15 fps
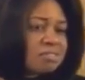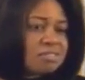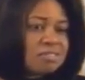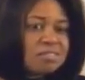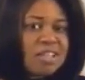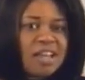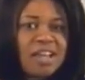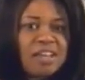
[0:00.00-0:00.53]

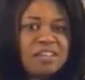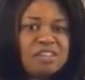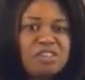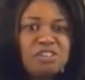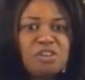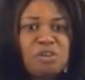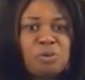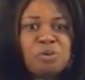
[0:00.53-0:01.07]
that you
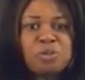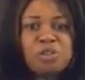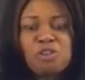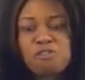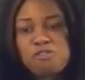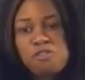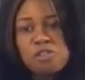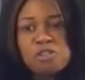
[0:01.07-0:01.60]
know
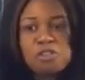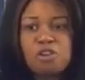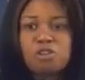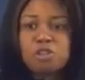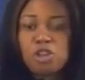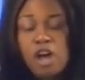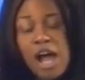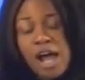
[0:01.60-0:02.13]
your your
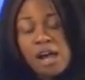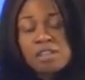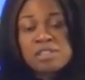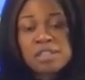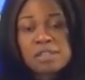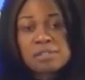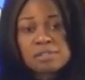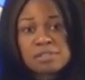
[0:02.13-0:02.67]
your house uh,